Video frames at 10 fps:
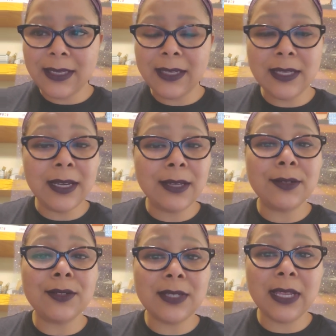and to
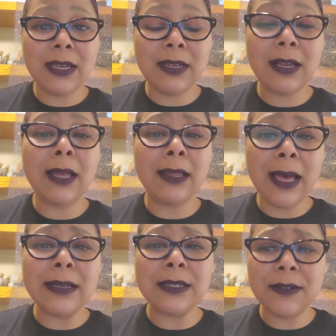understand it a
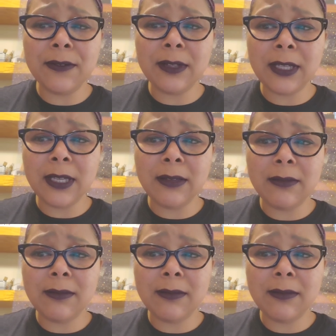lot differently.